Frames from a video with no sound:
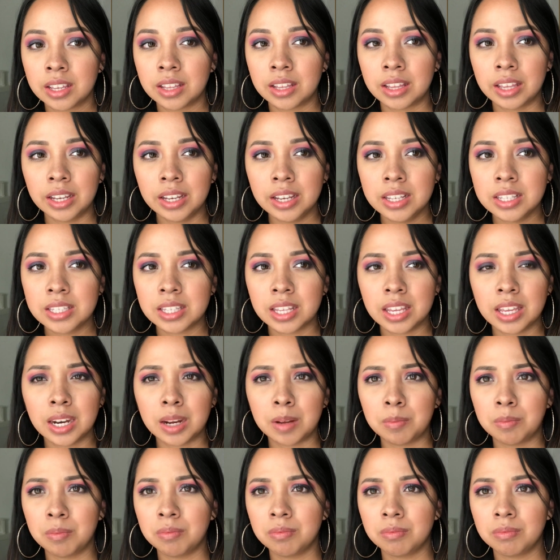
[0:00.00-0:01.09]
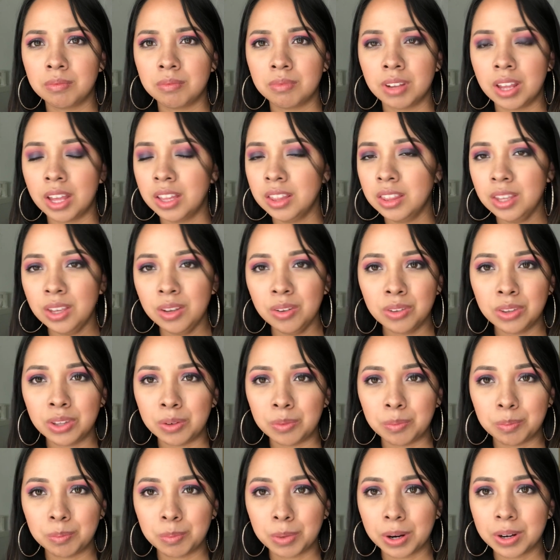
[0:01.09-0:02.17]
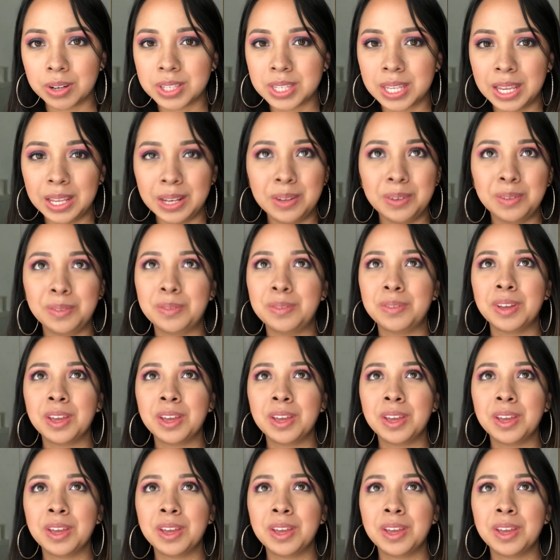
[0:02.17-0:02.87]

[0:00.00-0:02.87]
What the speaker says: like I said, I'm not the only person who